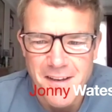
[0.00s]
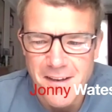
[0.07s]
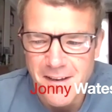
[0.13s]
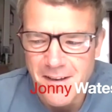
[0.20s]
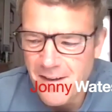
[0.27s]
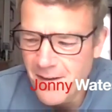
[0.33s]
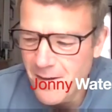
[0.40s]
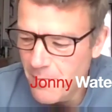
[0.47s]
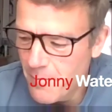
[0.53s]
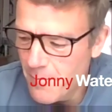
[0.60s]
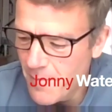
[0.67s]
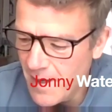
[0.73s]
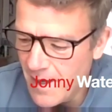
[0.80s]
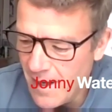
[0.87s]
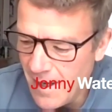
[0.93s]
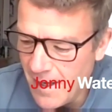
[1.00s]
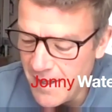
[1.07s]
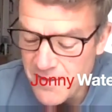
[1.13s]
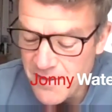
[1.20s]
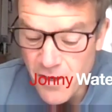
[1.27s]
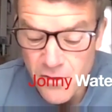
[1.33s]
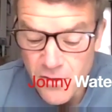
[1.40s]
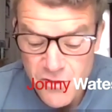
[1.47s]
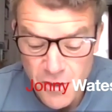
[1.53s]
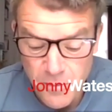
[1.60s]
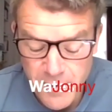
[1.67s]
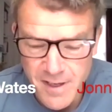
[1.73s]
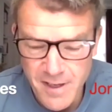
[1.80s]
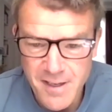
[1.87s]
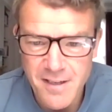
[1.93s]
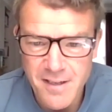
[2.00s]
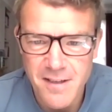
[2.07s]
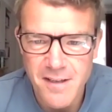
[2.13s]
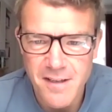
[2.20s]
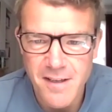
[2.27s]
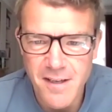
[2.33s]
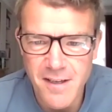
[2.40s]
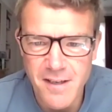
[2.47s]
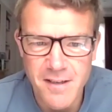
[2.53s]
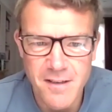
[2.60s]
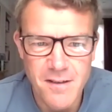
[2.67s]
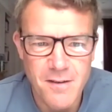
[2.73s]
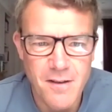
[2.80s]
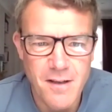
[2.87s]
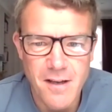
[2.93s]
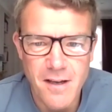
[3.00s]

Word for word: Um, and it's a hot topic in,